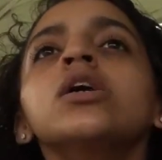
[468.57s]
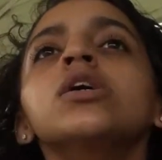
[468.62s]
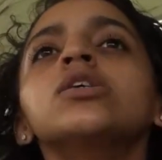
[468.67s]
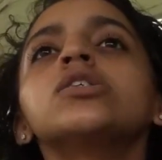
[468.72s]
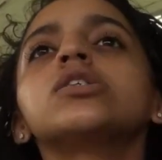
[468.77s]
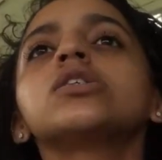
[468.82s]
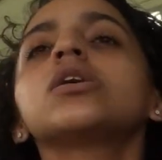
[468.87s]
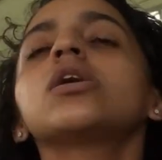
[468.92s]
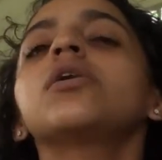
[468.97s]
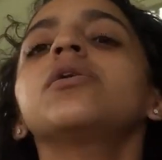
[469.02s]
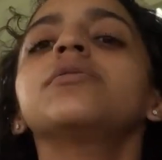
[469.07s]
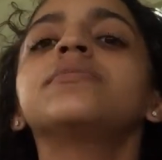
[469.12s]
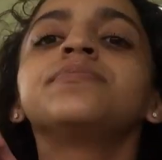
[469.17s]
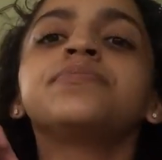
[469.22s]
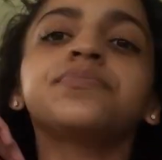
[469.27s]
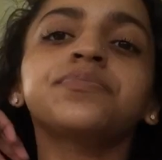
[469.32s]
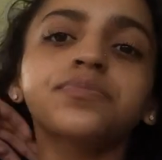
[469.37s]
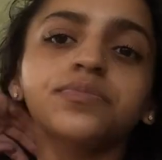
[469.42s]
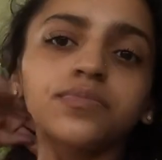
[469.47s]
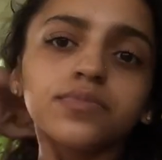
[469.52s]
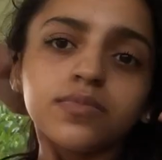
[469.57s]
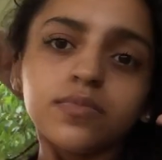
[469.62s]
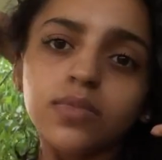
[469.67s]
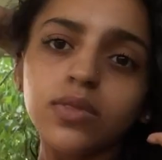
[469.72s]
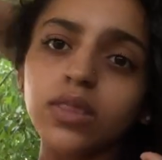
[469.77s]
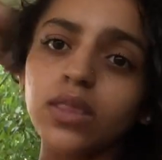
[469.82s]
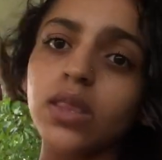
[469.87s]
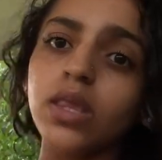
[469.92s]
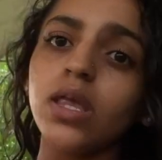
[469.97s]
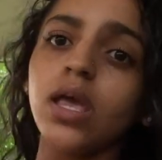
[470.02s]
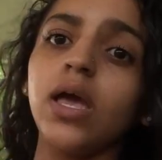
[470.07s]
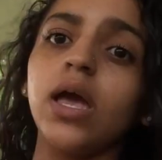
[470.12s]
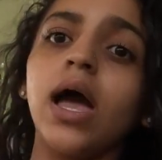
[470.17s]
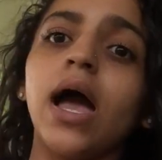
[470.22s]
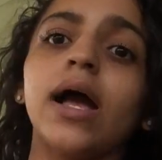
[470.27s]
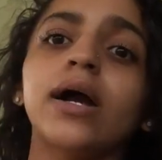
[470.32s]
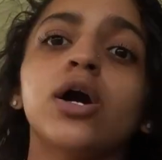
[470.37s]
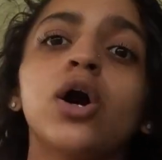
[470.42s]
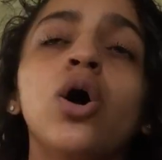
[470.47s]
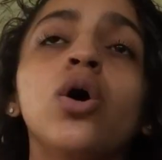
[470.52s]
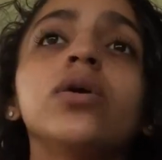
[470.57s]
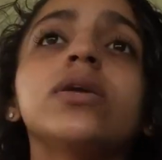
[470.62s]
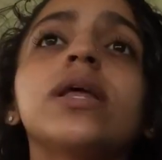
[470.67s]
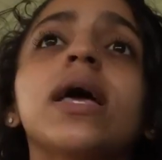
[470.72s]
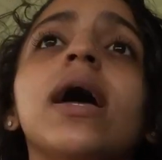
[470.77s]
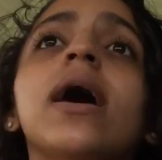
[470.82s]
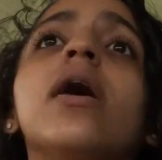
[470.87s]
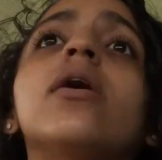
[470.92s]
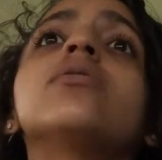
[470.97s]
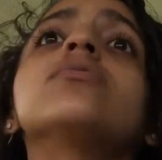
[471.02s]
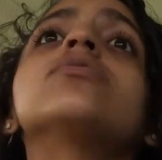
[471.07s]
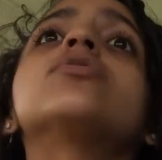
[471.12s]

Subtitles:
So I go down